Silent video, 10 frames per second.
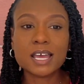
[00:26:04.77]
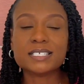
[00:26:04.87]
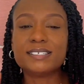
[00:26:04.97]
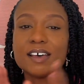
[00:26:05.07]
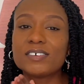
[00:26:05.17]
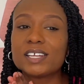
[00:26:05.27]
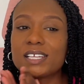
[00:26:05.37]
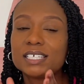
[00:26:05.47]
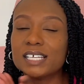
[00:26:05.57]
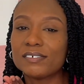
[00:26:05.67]

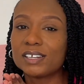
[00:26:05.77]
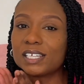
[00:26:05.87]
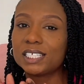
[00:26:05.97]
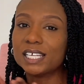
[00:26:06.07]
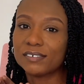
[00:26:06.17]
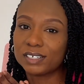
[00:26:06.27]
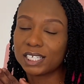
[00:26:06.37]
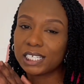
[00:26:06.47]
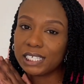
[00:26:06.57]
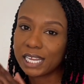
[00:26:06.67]
definitely let
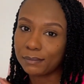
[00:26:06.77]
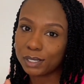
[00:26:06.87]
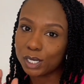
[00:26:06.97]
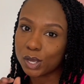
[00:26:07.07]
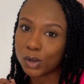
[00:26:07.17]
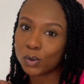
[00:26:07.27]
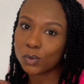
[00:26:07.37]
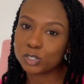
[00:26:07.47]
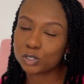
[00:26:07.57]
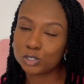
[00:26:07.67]
me know.
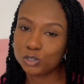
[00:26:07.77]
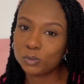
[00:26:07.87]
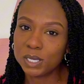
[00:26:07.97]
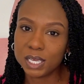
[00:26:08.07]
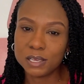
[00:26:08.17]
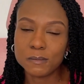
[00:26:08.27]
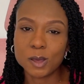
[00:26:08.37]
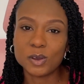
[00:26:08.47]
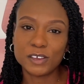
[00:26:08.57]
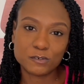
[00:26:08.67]
Make sure you shoot me an email
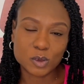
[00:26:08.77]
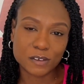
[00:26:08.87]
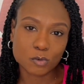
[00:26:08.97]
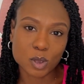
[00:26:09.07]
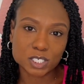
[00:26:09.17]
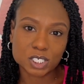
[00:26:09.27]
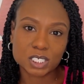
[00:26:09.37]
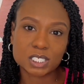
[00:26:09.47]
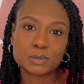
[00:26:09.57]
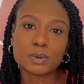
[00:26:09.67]
if you have
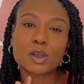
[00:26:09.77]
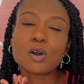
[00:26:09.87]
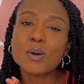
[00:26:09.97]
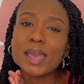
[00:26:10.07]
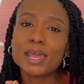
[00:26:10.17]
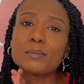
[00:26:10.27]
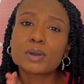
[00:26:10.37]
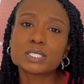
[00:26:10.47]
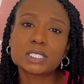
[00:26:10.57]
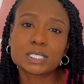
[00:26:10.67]
questions, but go ahead and
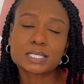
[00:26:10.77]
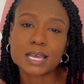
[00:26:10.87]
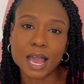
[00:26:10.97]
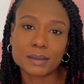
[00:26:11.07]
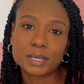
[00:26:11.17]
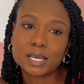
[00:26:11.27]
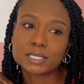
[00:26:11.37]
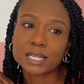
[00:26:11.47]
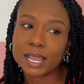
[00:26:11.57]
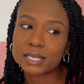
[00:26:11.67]
purchase this guide because
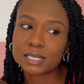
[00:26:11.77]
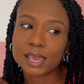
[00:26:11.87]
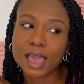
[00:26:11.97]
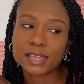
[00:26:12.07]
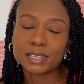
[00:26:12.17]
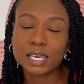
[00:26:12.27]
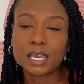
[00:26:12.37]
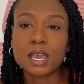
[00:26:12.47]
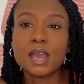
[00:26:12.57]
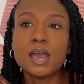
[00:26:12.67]
like I said, I think
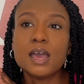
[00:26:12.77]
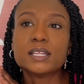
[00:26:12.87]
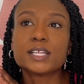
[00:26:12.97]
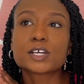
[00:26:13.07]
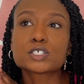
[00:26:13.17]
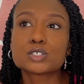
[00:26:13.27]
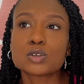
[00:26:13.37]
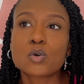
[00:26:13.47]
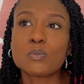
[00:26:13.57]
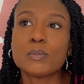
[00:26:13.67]
there's
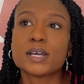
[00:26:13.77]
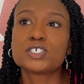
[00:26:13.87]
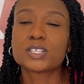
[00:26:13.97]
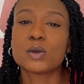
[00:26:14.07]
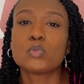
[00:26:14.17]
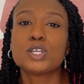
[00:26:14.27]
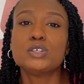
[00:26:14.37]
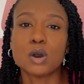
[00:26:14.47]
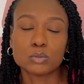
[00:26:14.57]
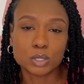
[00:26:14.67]
so much that we
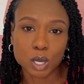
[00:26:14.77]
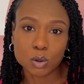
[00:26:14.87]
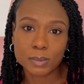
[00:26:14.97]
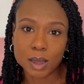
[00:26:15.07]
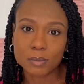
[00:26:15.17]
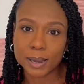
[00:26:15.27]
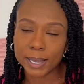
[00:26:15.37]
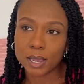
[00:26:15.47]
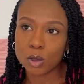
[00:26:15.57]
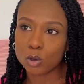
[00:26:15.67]
don't know about buying
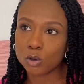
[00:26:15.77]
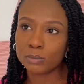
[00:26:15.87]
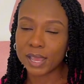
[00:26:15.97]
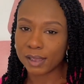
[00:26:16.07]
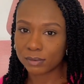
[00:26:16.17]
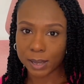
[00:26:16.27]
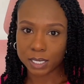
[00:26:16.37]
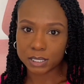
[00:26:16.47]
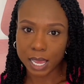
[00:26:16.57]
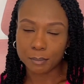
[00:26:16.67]
a home. Everybody's
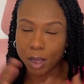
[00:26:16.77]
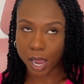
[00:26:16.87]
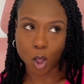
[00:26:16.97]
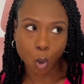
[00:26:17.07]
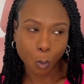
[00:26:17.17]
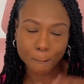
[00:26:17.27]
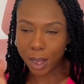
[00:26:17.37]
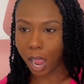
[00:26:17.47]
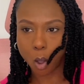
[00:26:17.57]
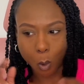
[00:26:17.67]
like, buy a home, buy
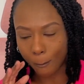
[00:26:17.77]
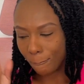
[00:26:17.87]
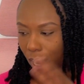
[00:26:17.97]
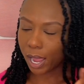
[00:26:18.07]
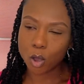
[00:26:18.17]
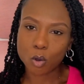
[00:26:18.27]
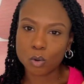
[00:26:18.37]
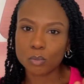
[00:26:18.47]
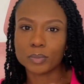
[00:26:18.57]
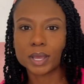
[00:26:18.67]
a home, buy a
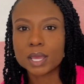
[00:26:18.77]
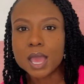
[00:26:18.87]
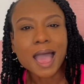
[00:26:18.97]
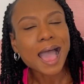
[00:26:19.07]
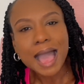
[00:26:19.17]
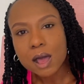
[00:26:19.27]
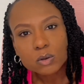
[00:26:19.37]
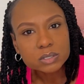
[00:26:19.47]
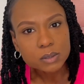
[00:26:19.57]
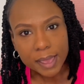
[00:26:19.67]
home. But how,
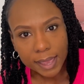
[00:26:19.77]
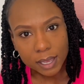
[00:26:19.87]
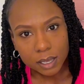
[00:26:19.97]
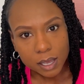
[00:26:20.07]
Slay?